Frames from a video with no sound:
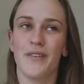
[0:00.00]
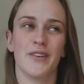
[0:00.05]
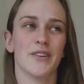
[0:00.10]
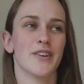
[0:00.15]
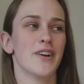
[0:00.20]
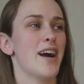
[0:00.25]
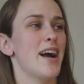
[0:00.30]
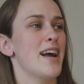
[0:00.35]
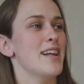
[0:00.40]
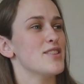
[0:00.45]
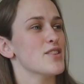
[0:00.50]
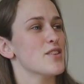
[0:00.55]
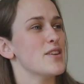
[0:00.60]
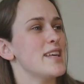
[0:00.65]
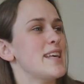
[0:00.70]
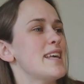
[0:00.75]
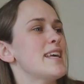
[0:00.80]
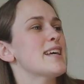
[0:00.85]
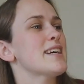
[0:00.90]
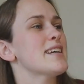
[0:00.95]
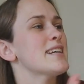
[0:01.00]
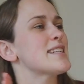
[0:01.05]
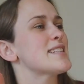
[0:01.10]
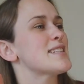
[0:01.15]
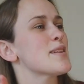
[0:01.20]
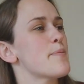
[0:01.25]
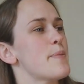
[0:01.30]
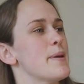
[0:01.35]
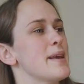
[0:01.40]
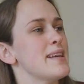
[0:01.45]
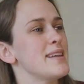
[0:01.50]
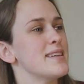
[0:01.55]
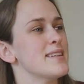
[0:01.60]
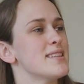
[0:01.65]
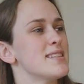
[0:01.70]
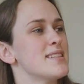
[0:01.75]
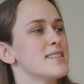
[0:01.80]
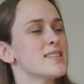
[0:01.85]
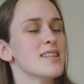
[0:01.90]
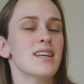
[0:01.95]
Alright, and so here is the
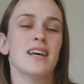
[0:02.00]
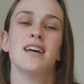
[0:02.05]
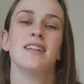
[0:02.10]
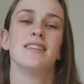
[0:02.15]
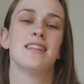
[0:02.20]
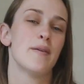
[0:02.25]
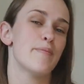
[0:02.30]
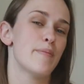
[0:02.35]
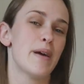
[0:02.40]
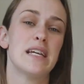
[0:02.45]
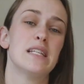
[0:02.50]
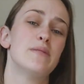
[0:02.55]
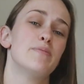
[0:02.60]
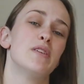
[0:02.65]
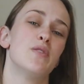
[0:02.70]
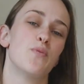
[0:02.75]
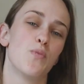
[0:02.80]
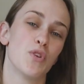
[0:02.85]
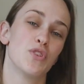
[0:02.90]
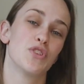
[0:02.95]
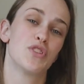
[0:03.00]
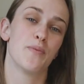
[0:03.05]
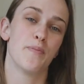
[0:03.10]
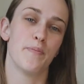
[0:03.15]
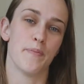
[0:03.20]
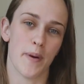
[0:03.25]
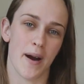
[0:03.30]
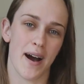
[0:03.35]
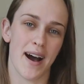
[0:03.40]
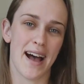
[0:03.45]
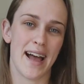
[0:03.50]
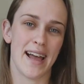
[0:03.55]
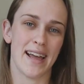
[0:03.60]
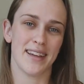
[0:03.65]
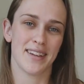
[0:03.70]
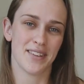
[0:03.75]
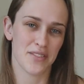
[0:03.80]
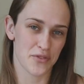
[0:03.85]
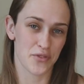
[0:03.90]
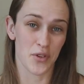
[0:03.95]
piece that made me want to
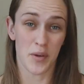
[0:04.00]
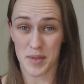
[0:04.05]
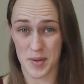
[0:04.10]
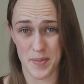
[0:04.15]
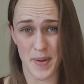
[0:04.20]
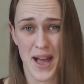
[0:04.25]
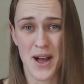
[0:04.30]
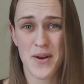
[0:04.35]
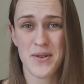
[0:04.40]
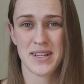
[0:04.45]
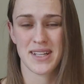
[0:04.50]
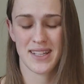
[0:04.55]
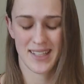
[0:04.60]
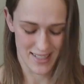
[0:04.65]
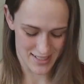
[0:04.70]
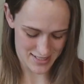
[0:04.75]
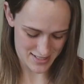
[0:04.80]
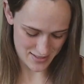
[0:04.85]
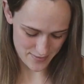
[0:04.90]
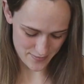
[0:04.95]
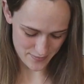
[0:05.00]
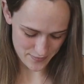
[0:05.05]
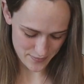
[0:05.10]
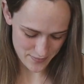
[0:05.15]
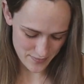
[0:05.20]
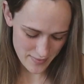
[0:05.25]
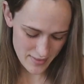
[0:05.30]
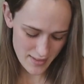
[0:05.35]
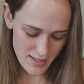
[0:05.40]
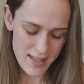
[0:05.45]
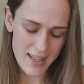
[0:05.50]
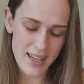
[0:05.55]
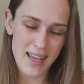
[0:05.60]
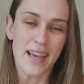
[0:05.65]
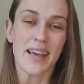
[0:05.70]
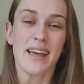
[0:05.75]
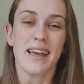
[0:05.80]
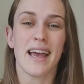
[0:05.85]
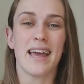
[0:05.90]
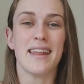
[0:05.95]
buy from the Power collection.
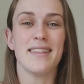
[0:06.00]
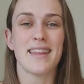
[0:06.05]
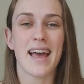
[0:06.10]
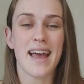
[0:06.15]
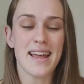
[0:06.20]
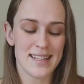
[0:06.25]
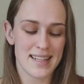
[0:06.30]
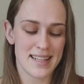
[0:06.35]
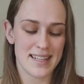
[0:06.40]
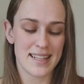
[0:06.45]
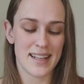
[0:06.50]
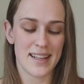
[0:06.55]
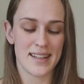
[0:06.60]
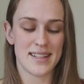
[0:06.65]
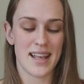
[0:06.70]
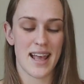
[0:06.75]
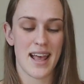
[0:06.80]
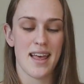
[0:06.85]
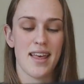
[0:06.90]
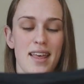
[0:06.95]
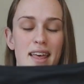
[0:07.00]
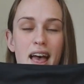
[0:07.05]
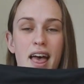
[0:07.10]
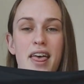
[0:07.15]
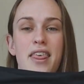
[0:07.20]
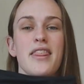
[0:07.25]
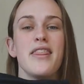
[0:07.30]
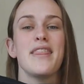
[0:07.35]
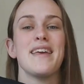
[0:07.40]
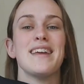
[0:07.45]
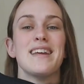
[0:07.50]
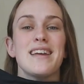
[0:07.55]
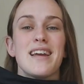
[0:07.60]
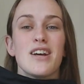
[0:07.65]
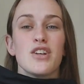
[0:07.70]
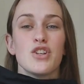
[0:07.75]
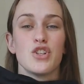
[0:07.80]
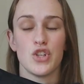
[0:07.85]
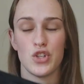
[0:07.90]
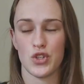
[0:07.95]
And that is
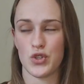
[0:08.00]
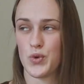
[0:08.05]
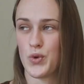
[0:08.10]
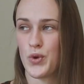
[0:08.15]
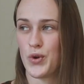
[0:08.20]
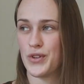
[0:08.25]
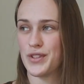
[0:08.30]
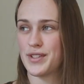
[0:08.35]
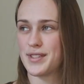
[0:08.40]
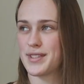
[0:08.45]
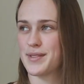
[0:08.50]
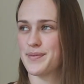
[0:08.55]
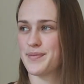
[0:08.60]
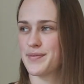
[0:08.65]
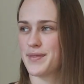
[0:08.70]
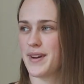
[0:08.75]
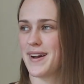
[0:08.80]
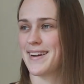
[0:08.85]
the shorts.